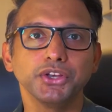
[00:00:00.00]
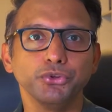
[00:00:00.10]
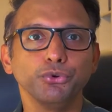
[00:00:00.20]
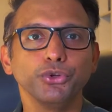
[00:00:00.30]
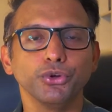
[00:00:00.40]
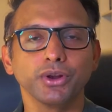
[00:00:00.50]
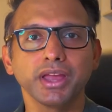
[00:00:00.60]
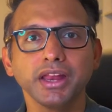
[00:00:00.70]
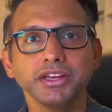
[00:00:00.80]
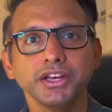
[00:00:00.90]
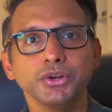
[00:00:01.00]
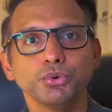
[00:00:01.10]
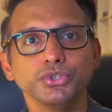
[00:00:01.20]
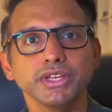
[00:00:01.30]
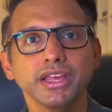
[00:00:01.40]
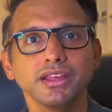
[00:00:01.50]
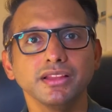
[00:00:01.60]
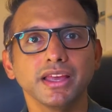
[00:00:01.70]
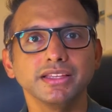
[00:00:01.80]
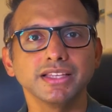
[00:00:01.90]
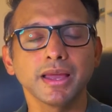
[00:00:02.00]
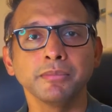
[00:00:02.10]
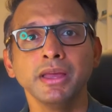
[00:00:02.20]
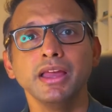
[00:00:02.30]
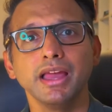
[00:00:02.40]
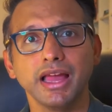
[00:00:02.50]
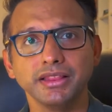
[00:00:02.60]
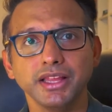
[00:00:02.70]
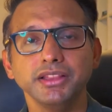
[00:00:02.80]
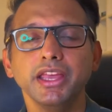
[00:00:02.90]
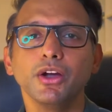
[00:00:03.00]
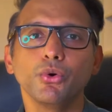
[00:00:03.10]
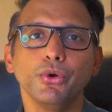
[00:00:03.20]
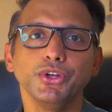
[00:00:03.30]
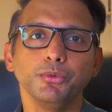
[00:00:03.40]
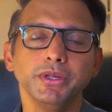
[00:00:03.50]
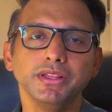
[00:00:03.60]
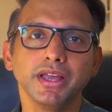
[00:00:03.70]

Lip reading: you're a candidate who's taking the exam and that they are going to be the